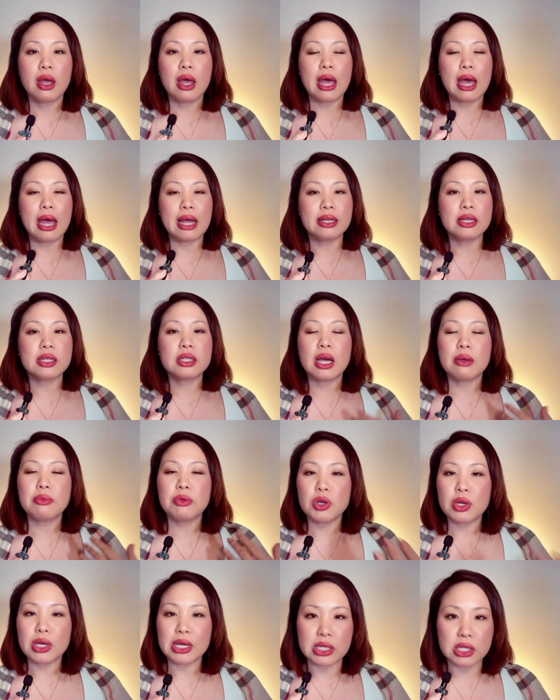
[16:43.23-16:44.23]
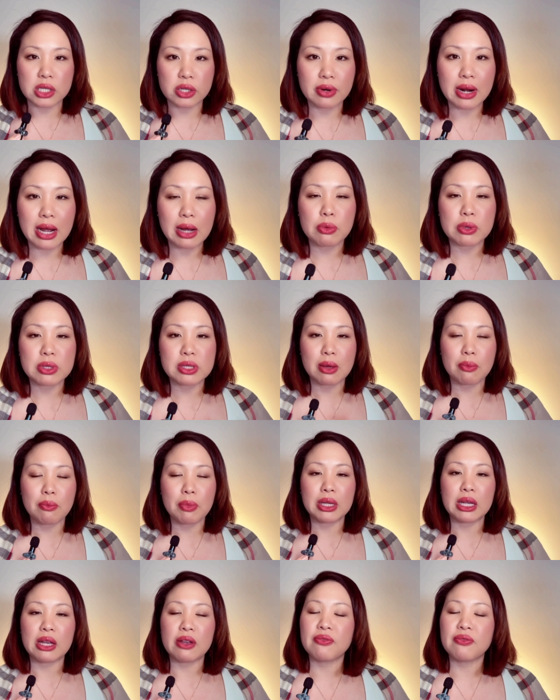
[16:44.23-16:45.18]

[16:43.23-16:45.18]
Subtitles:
Anytime you interact with somebody,